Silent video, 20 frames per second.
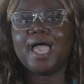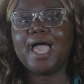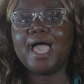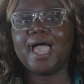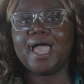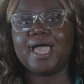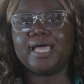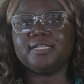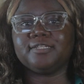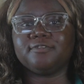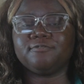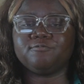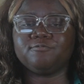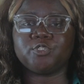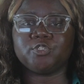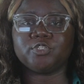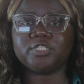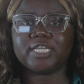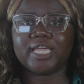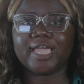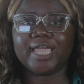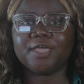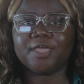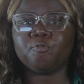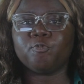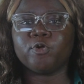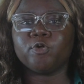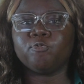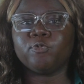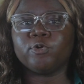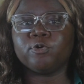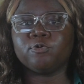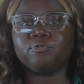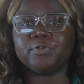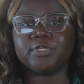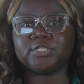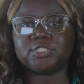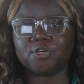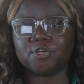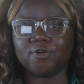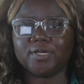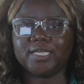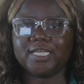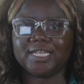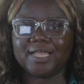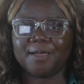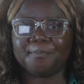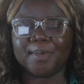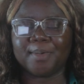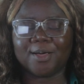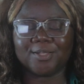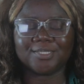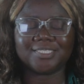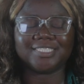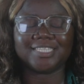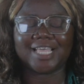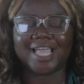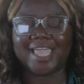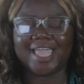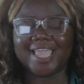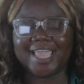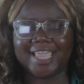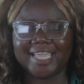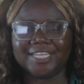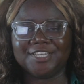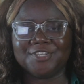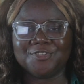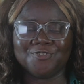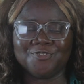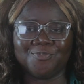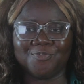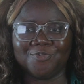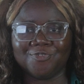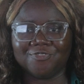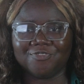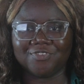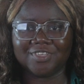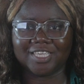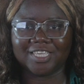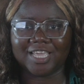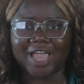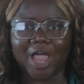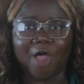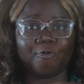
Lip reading: And today we will be talking about a new movie.